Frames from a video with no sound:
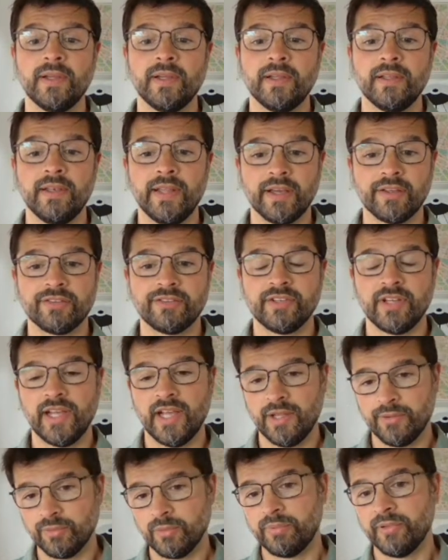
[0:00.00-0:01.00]

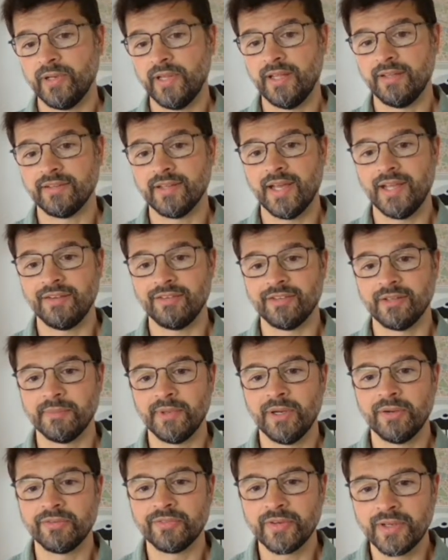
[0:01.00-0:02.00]
Next.js will put it into
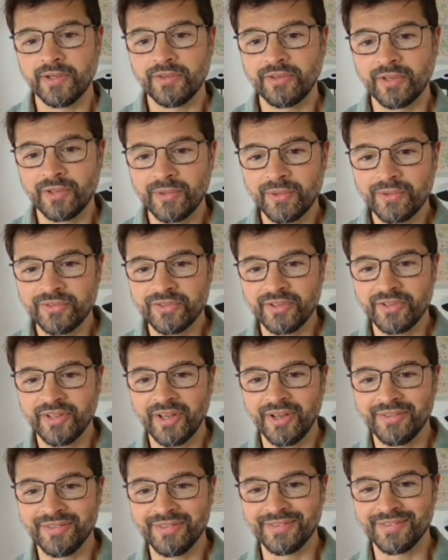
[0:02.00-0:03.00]
HTML files. You'll also
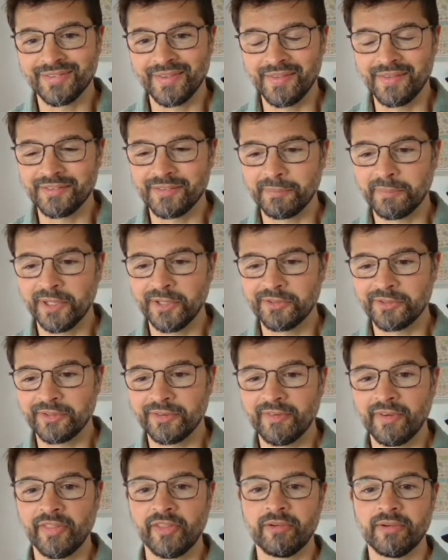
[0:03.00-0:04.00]
notice that there's a bunch
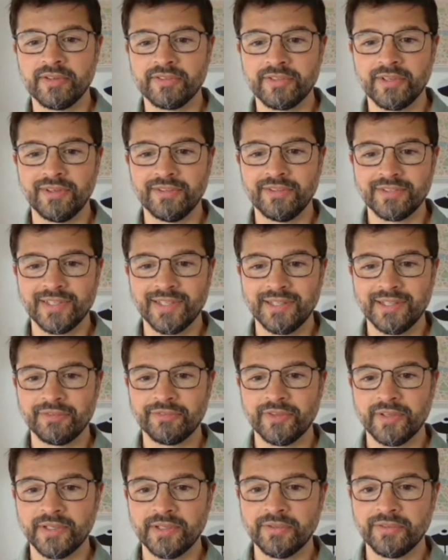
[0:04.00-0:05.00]
of other associated
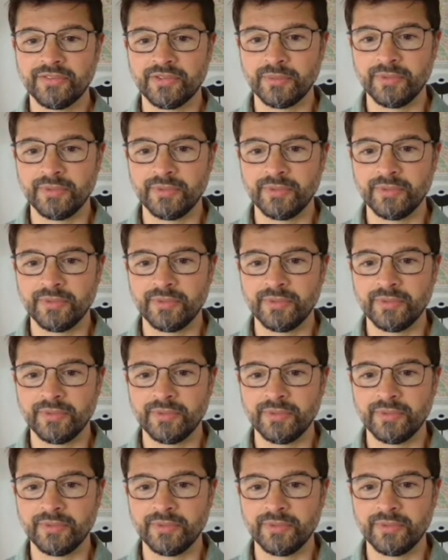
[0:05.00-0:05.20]
files.